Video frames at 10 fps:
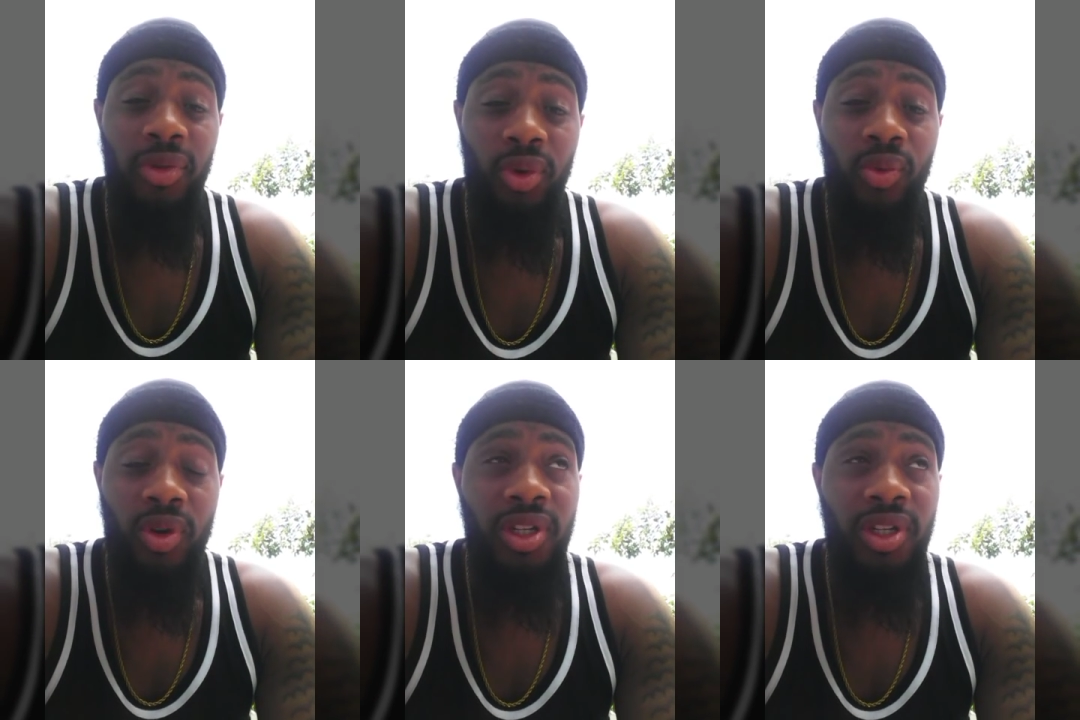
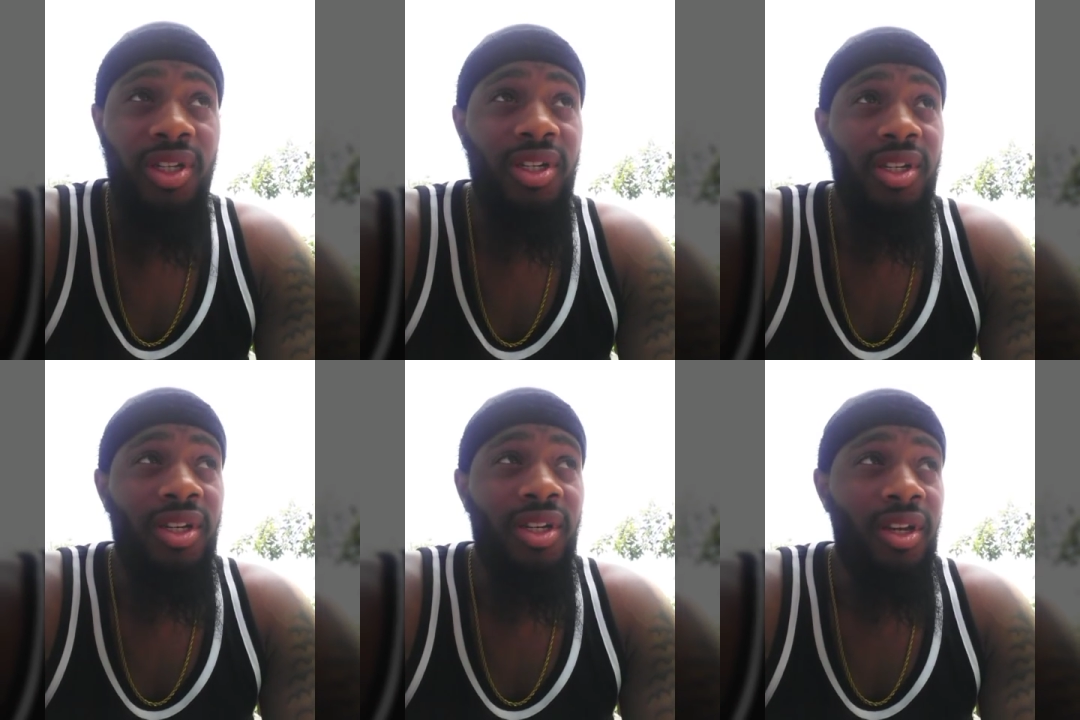3-1,
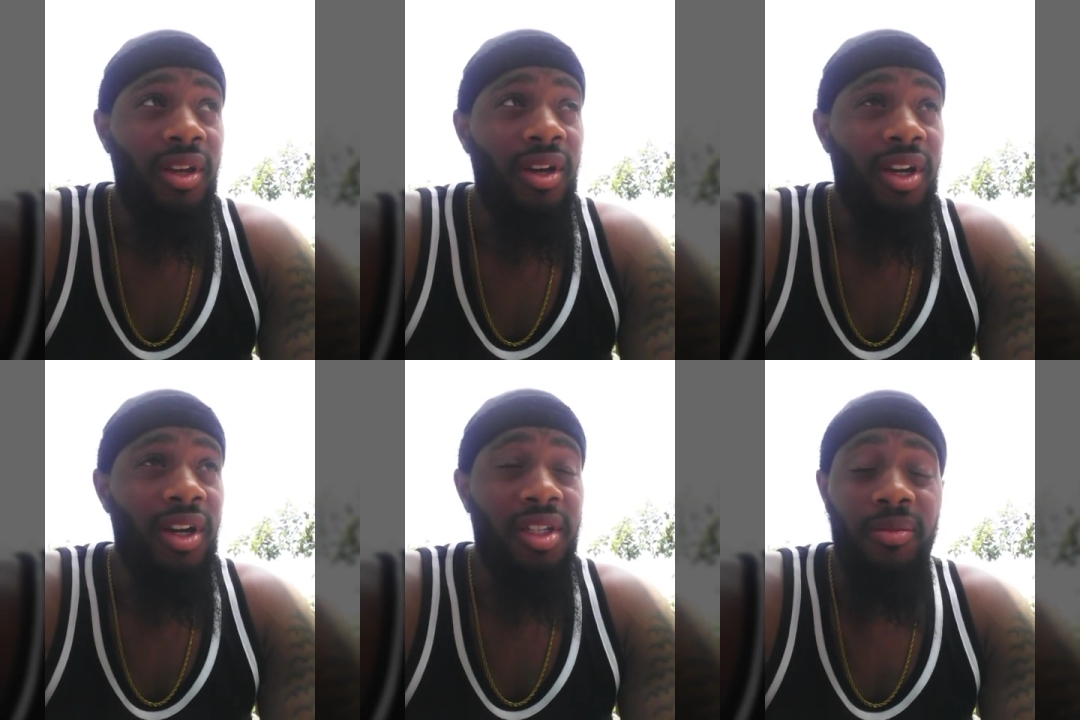
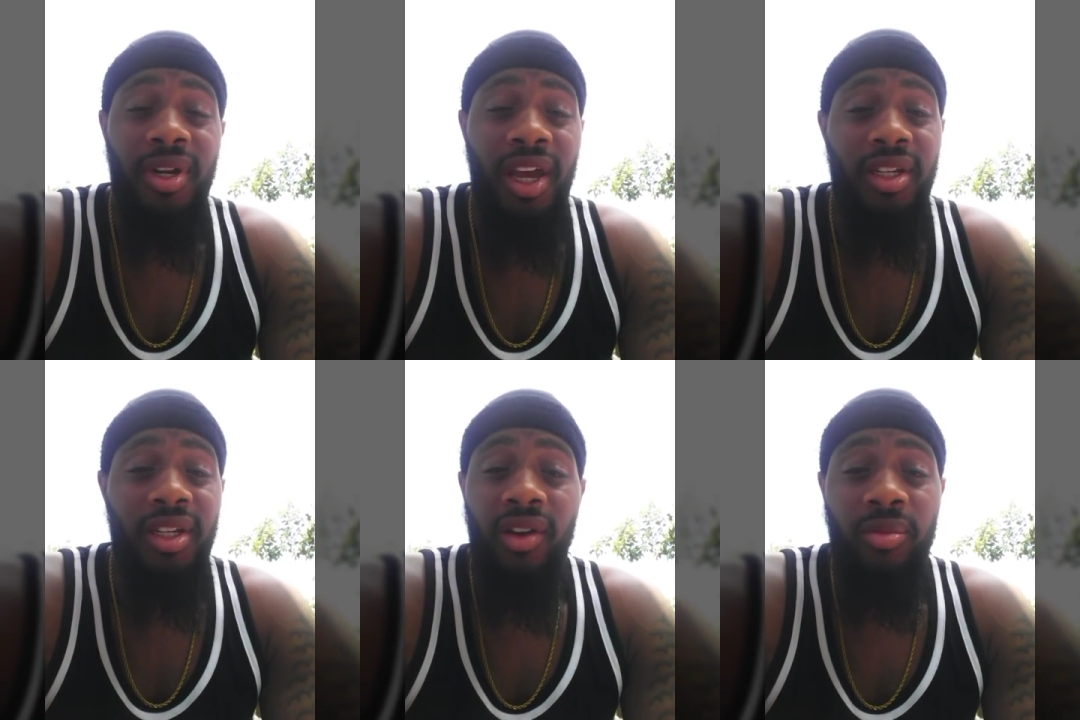something that
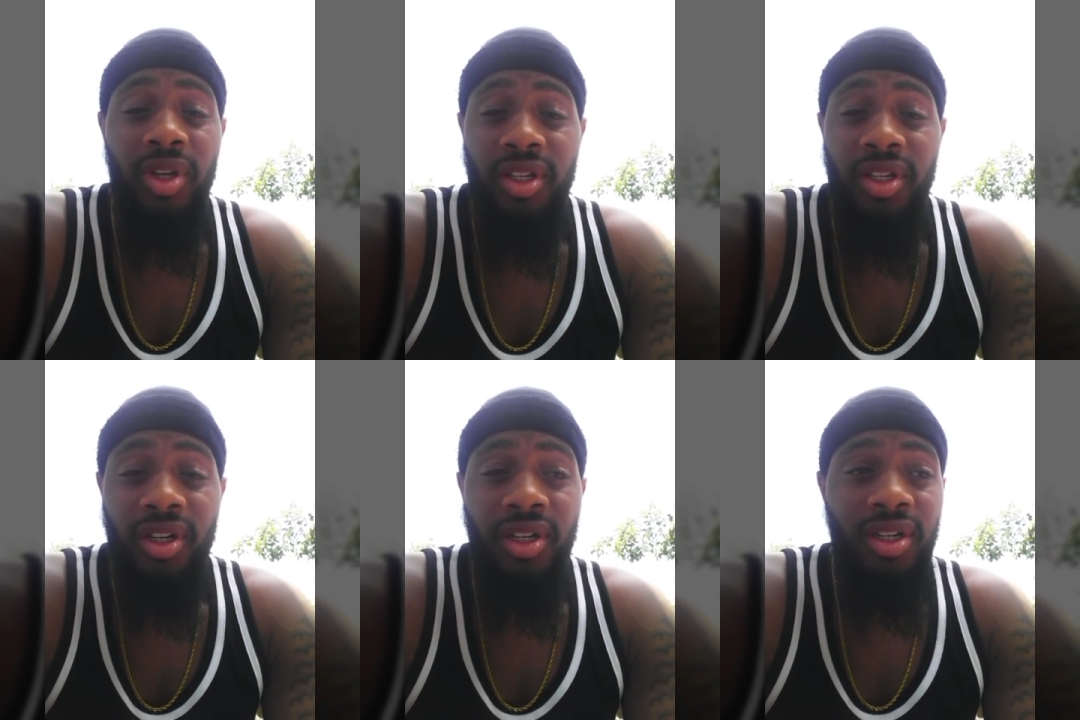has never been
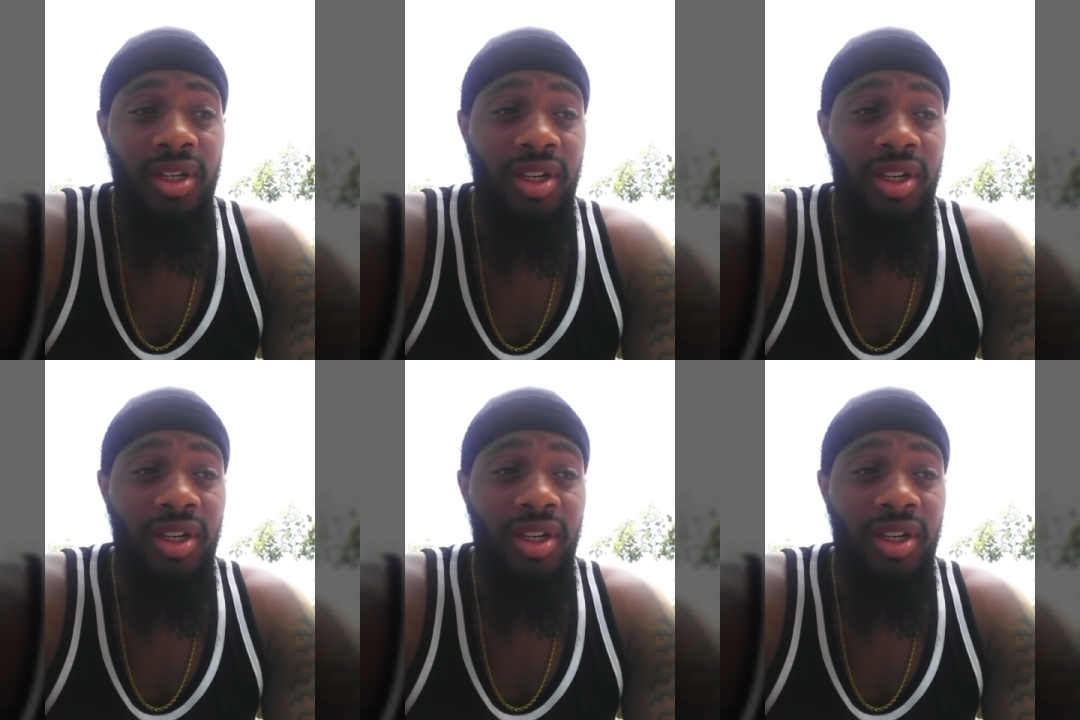done.